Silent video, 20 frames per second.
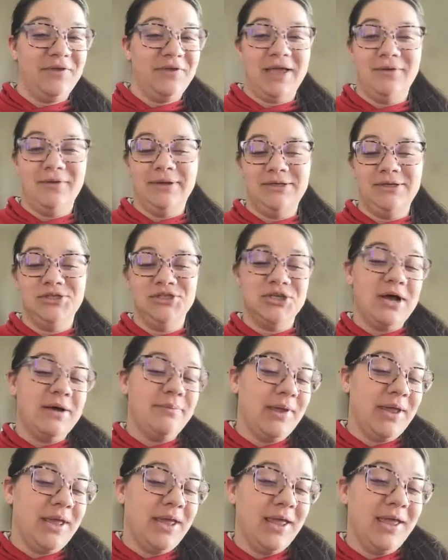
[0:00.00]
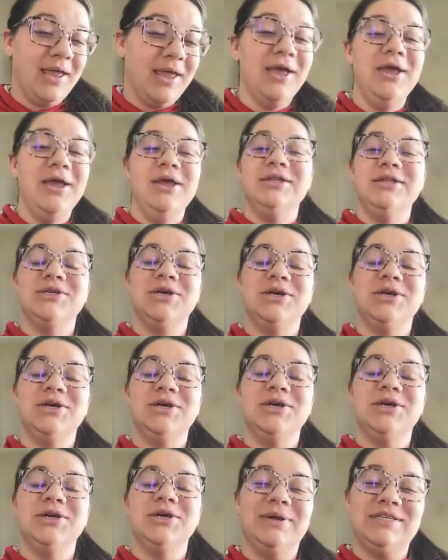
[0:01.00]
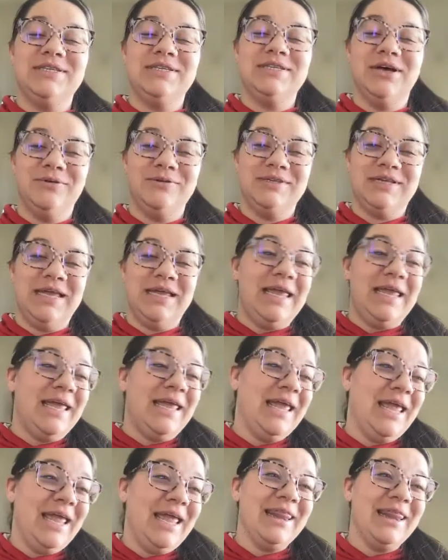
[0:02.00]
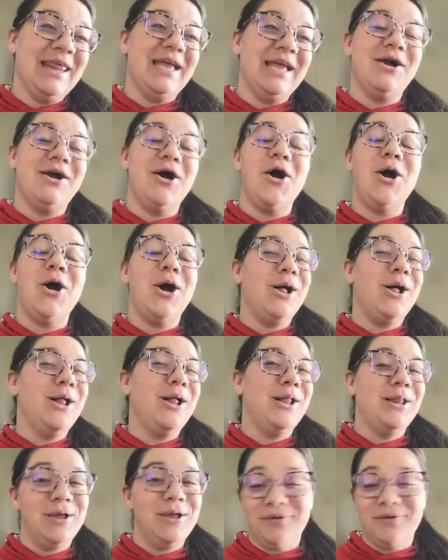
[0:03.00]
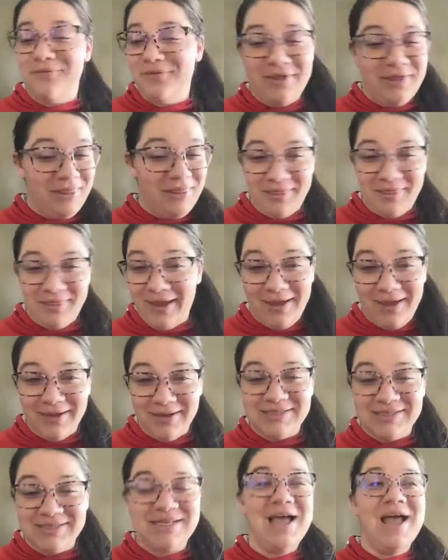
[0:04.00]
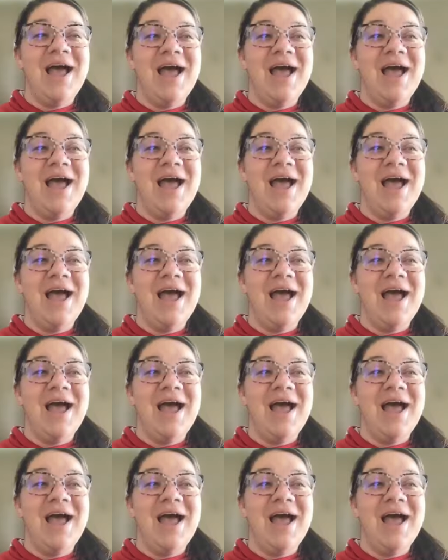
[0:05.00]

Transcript: Like I went shopping, took myself out to eat, like all of the things.